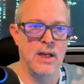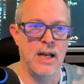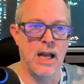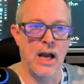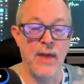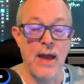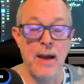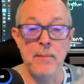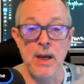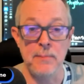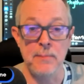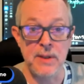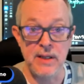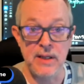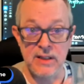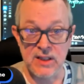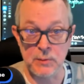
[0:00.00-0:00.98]
Now, that might
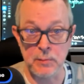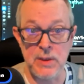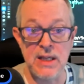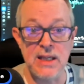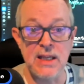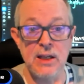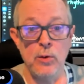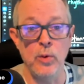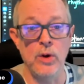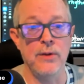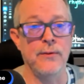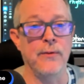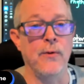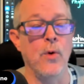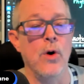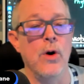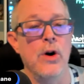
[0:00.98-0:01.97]
be speaking with
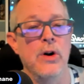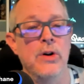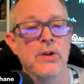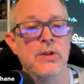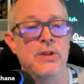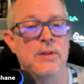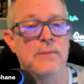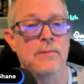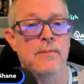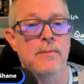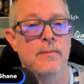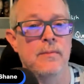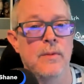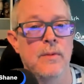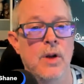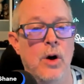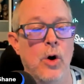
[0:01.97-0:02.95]
foreigners,
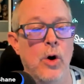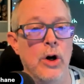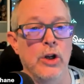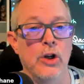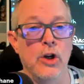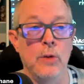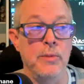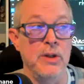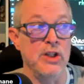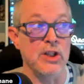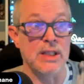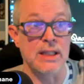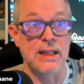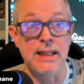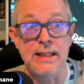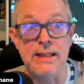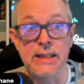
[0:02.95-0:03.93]
or it could be
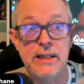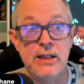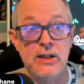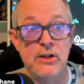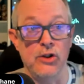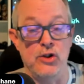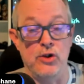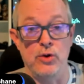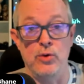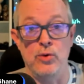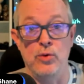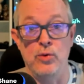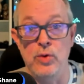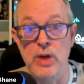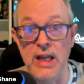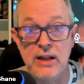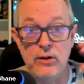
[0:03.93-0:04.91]
just listening
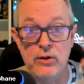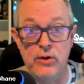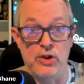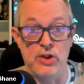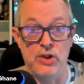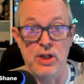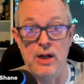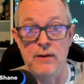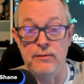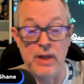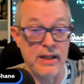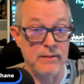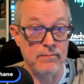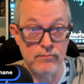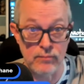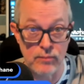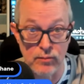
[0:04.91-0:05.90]
to English stuff
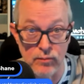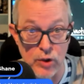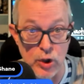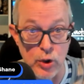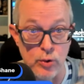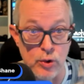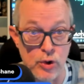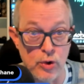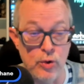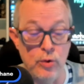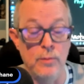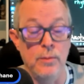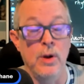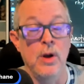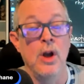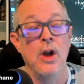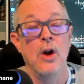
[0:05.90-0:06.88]
like
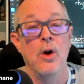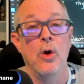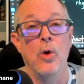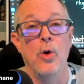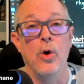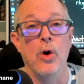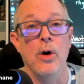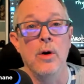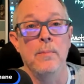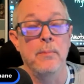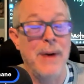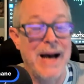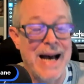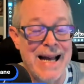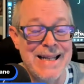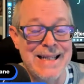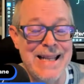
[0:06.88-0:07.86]
YouTube or
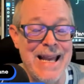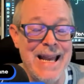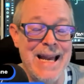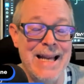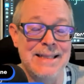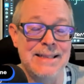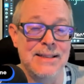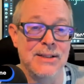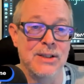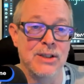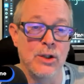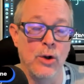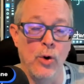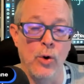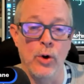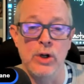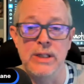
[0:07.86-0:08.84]
podcasts
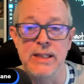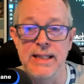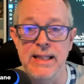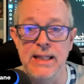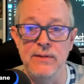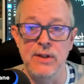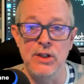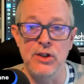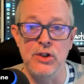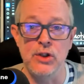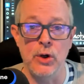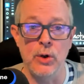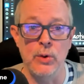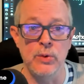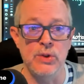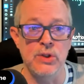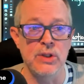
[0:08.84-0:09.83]
or TV
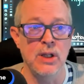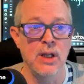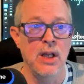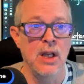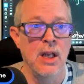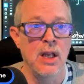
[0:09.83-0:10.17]
shows.